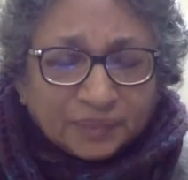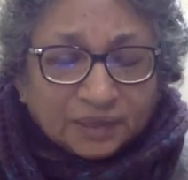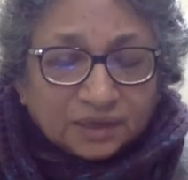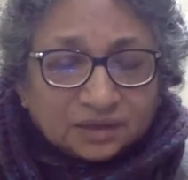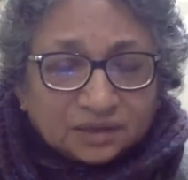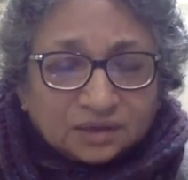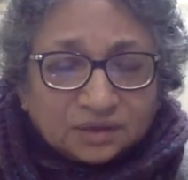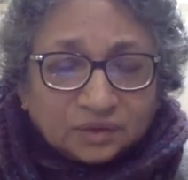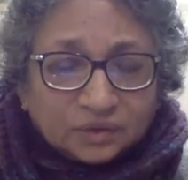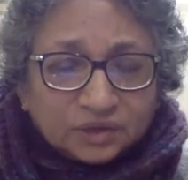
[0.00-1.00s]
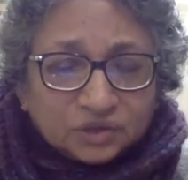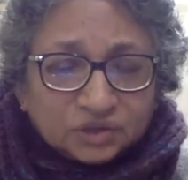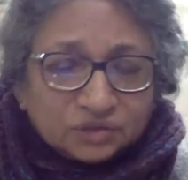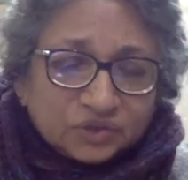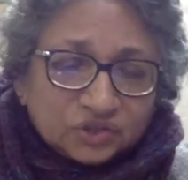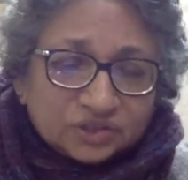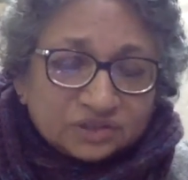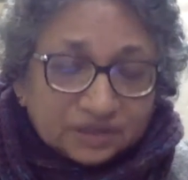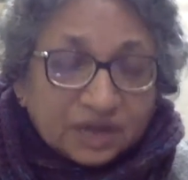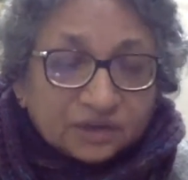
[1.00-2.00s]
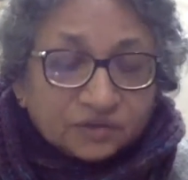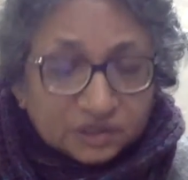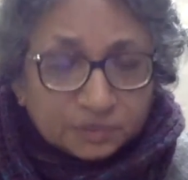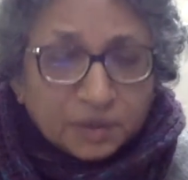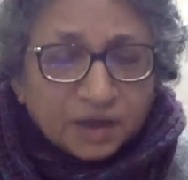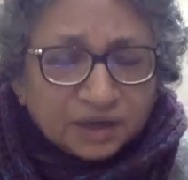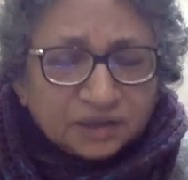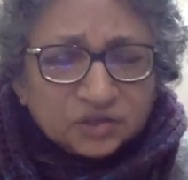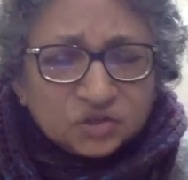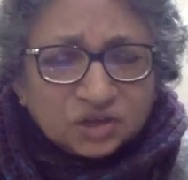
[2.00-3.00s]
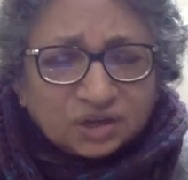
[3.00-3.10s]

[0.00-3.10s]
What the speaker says: in a location which is that of espionage,